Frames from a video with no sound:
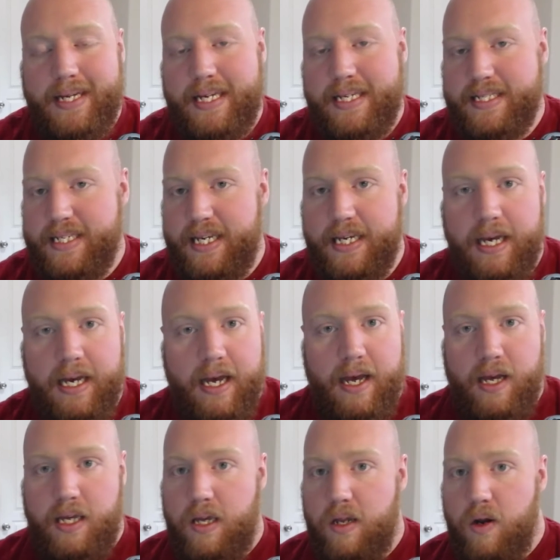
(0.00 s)
easy,
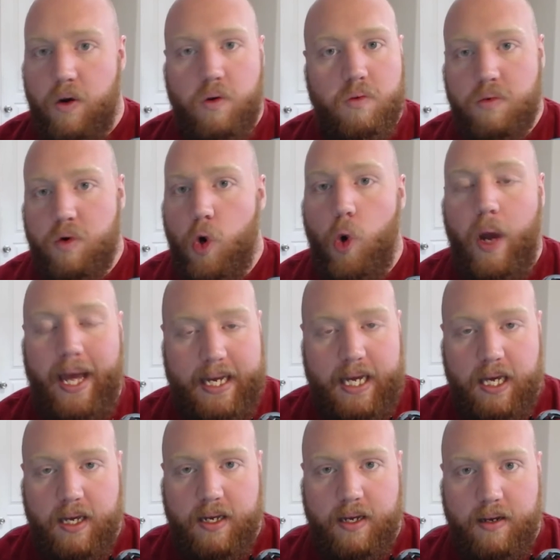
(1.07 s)

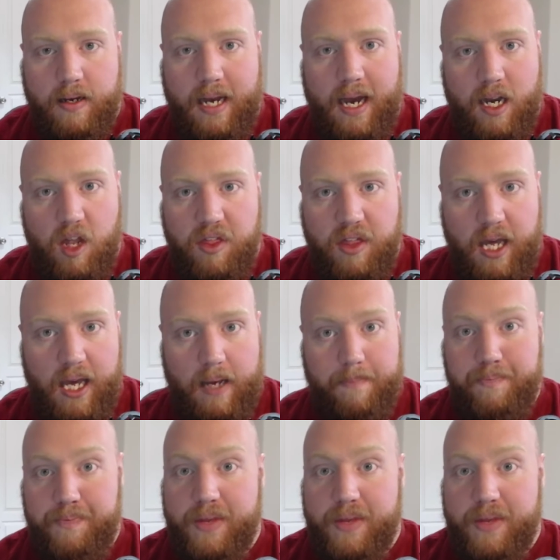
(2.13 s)
quick kind of thing.